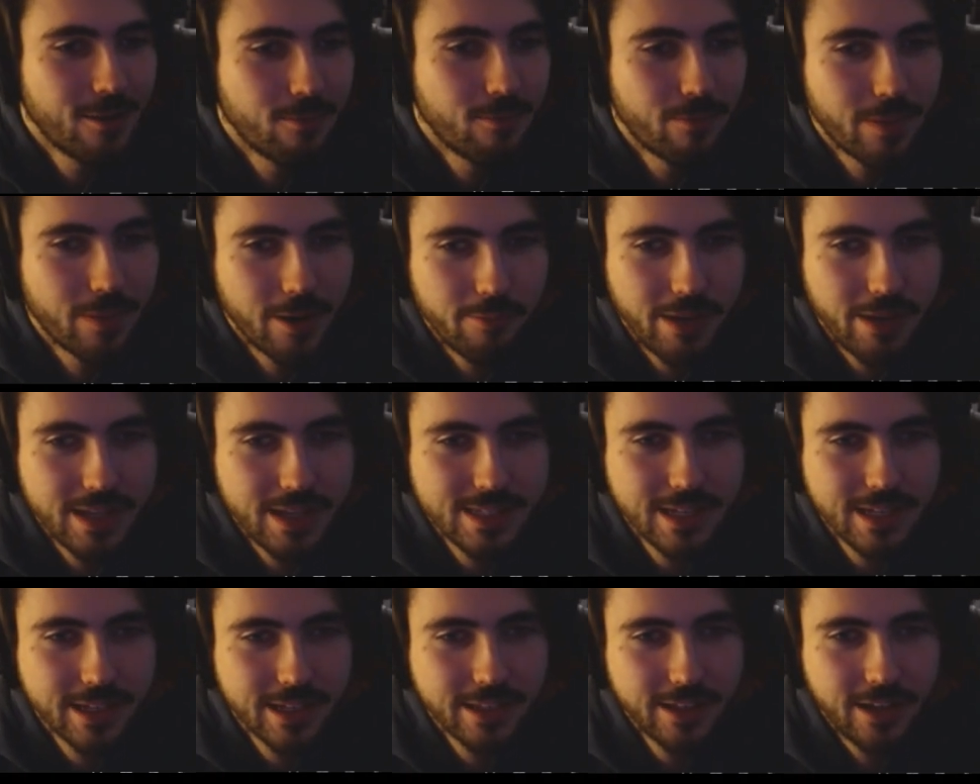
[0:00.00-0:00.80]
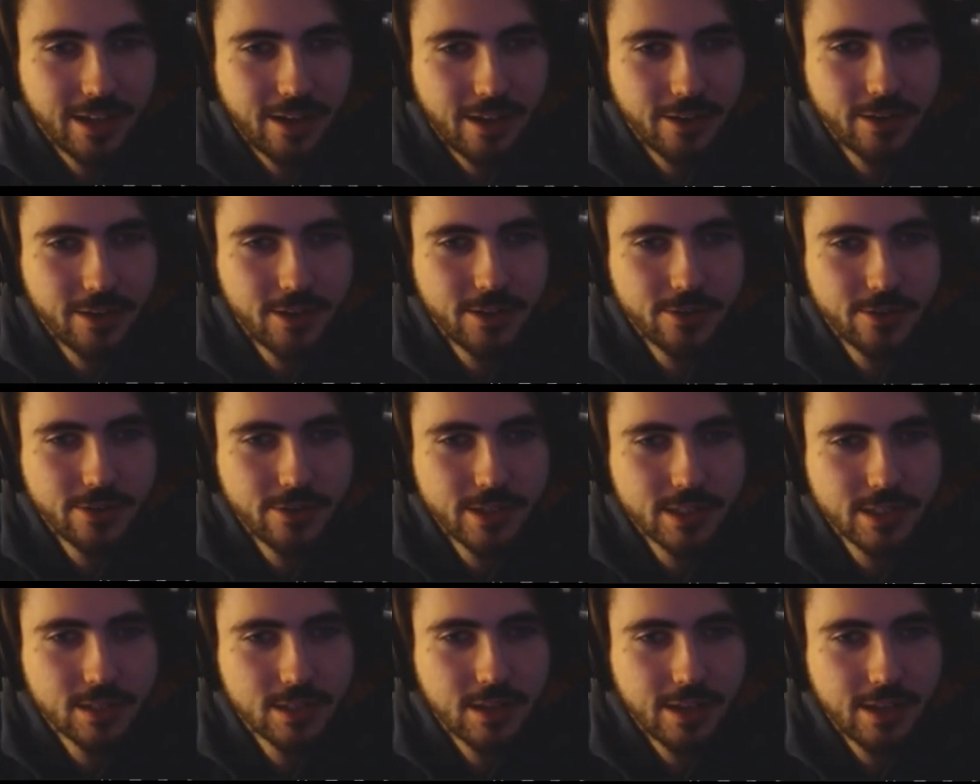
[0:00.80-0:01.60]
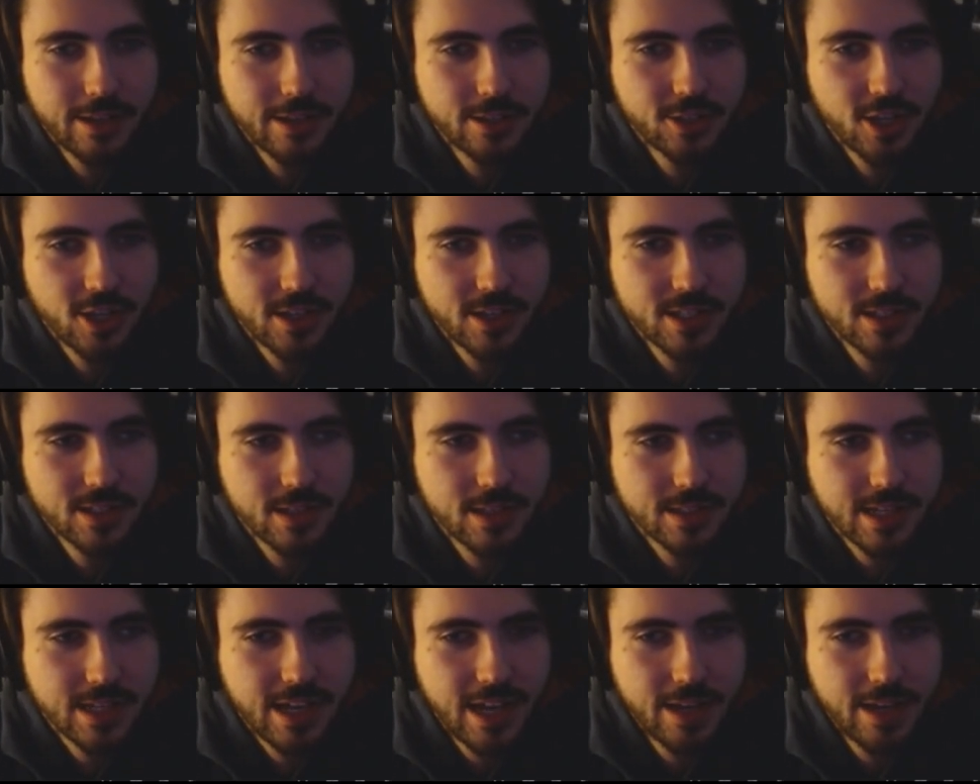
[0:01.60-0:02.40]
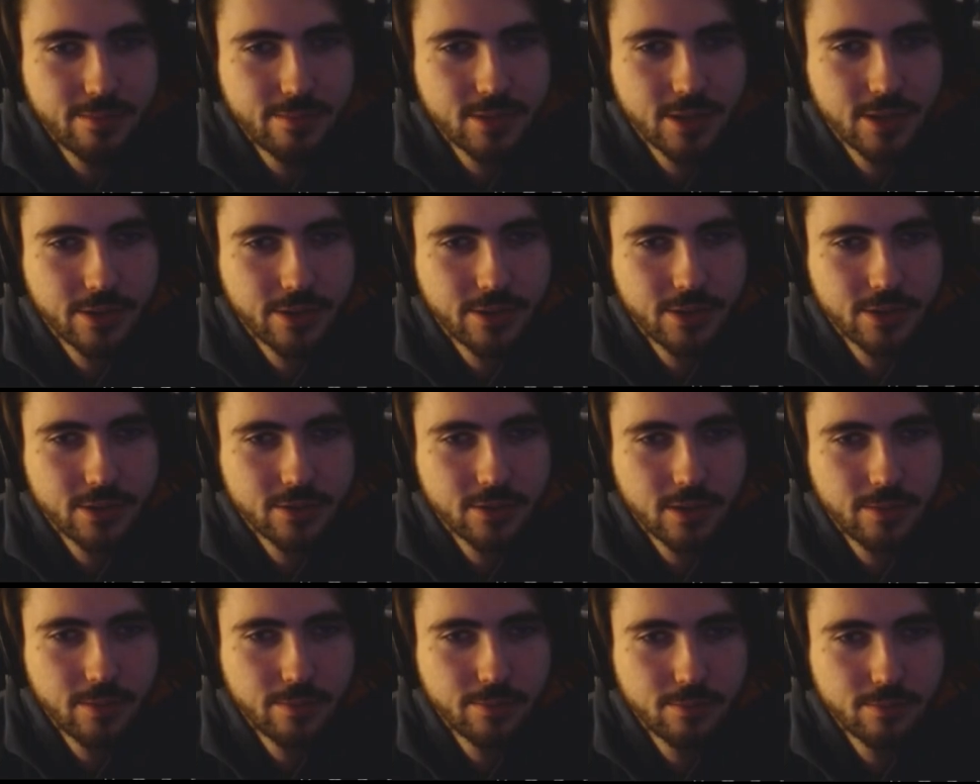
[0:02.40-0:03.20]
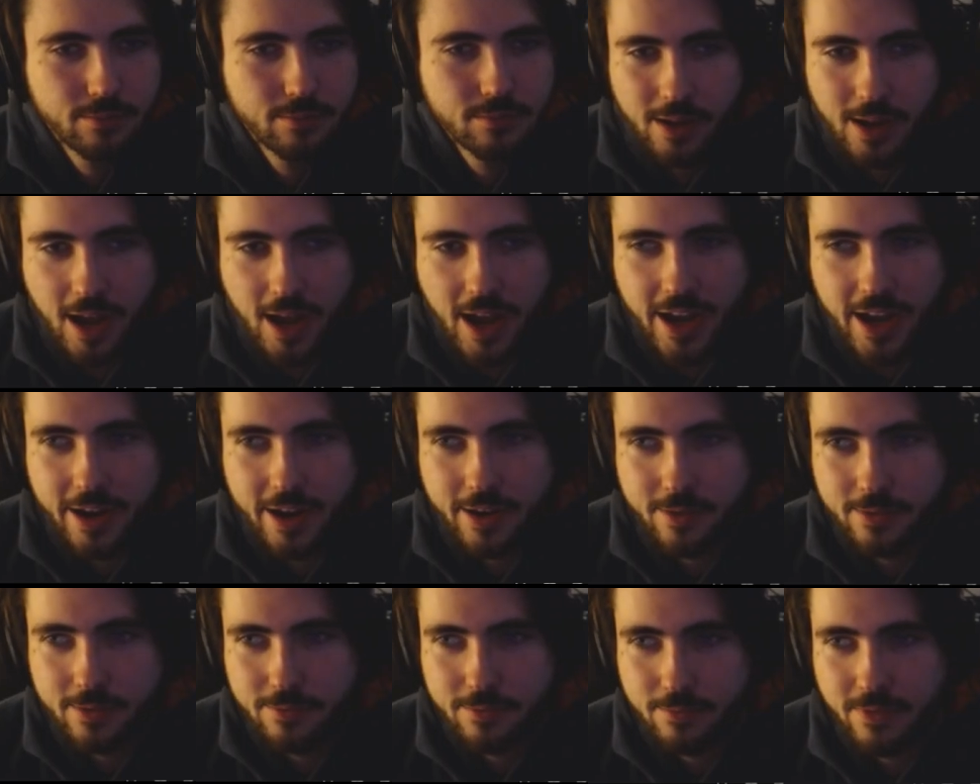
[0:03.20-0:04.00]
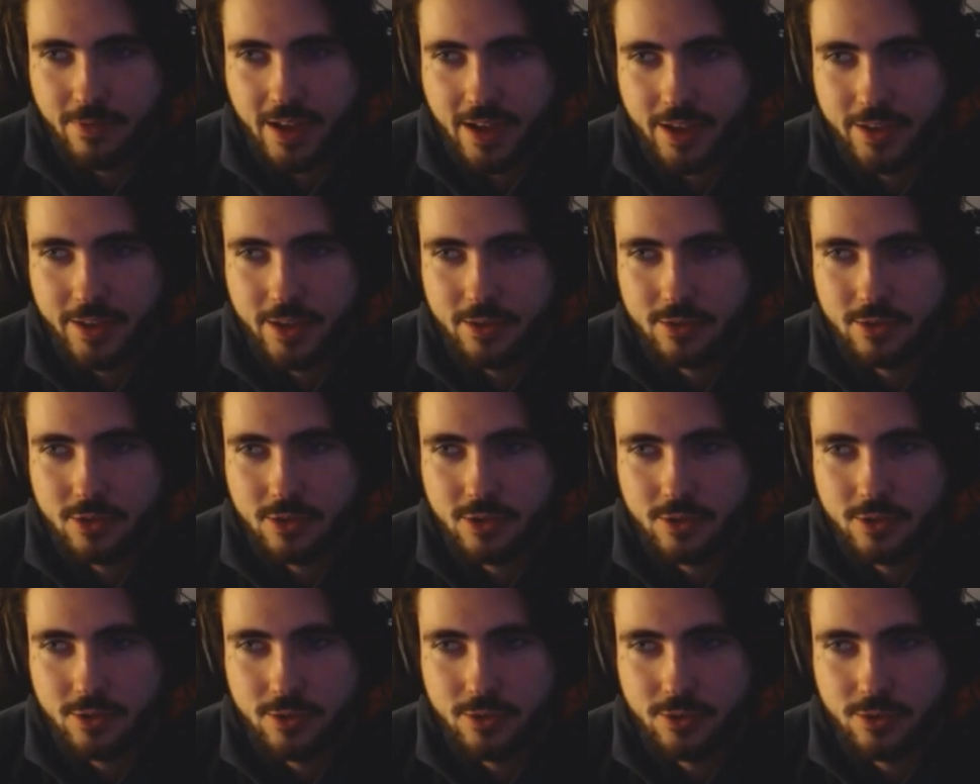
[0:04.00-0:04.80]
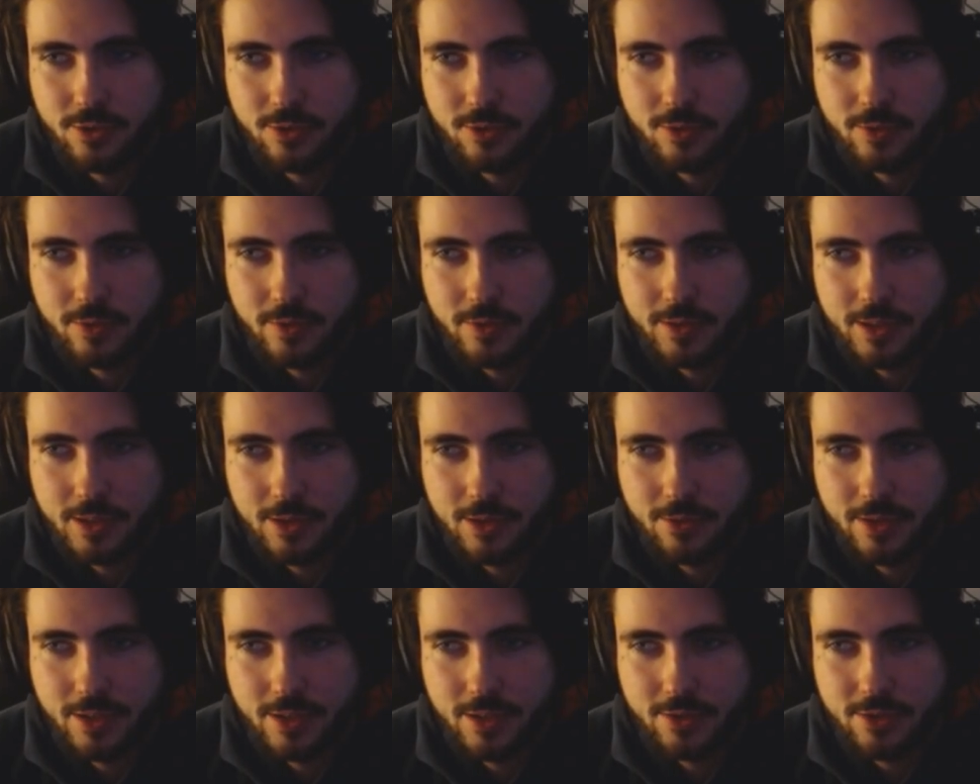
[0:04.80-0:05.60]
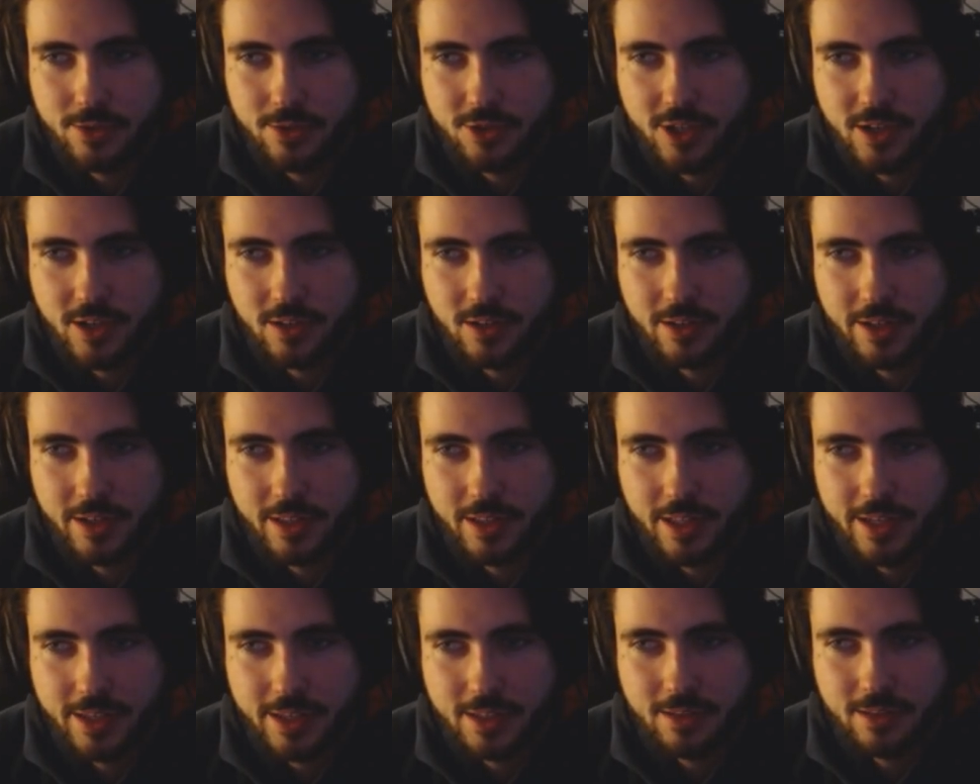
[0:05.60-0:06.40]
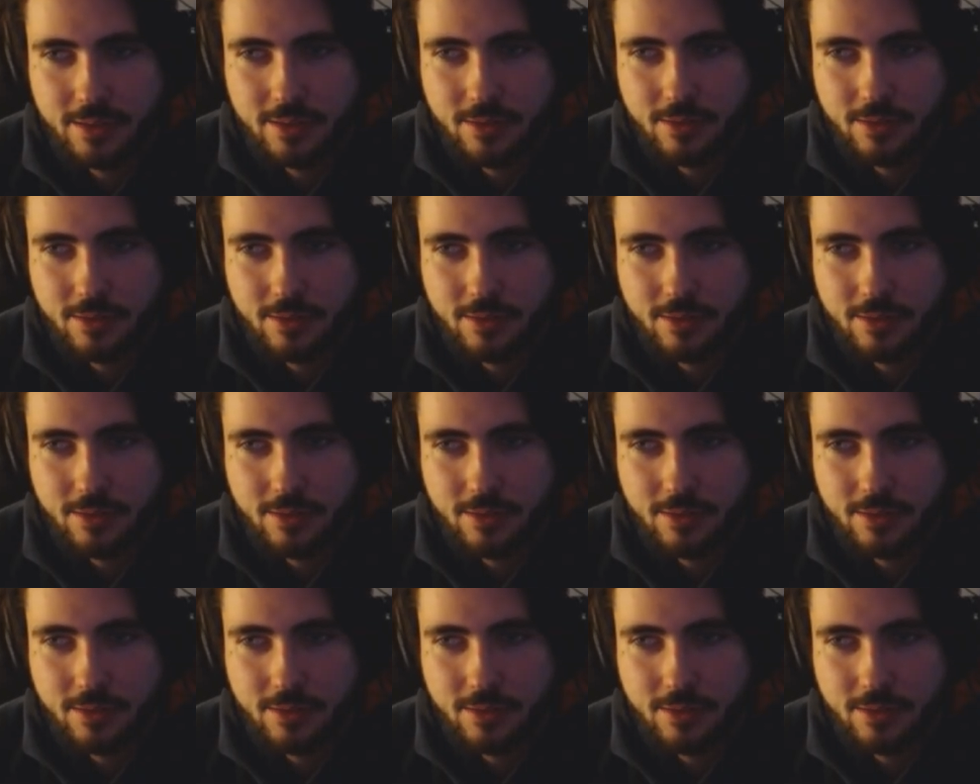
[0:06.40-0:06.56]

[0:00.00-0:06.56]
But basically all you do is adjust the time so it goes from higher value to, you want to do generally like